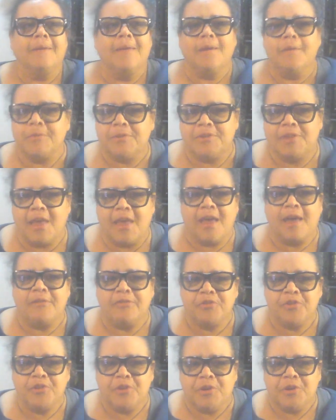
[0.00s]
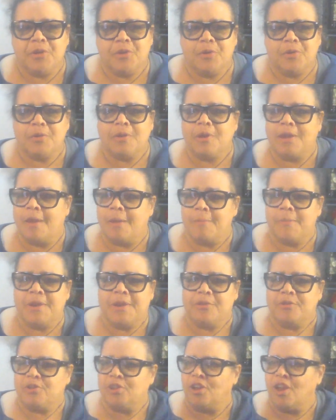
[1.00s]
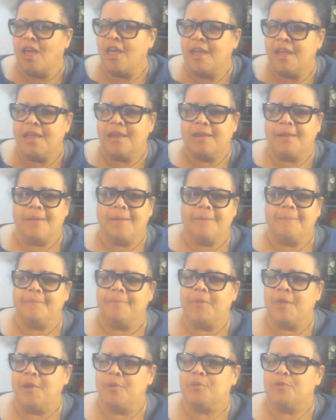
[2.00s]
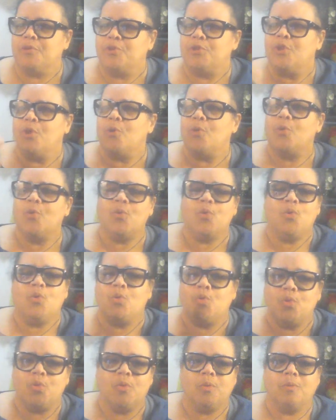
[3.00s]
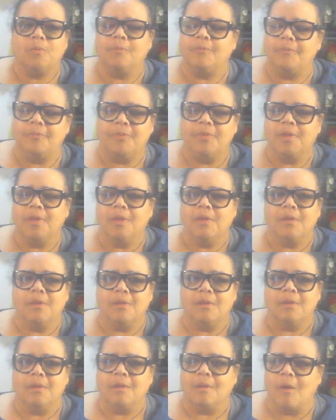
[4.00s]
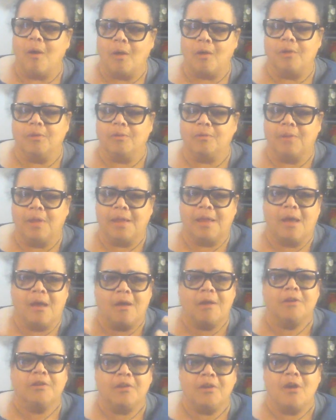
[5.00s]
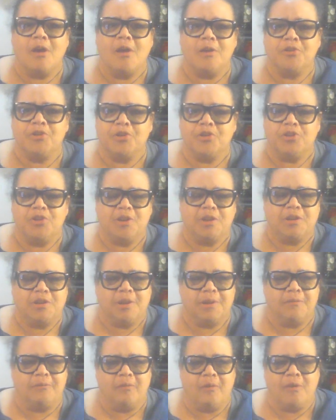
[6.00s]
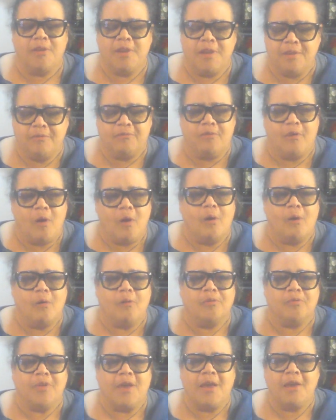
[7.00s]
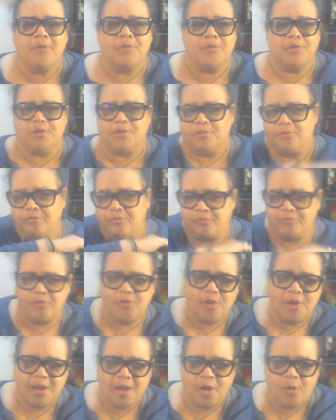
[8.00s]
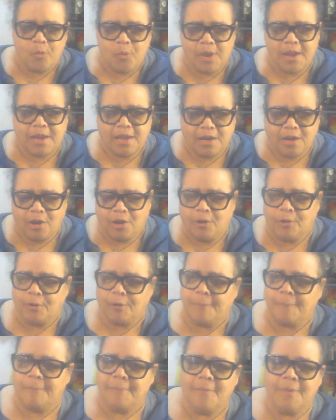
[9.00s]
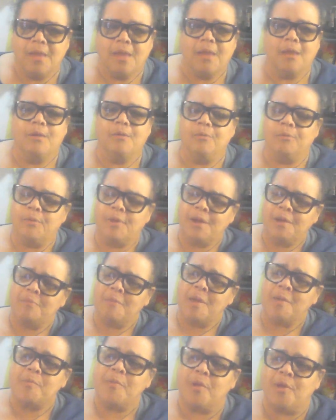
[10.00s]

it was the afternoon. I mean, it was light. There was no like unconsciousness involved. I was fully awake and alert, reading my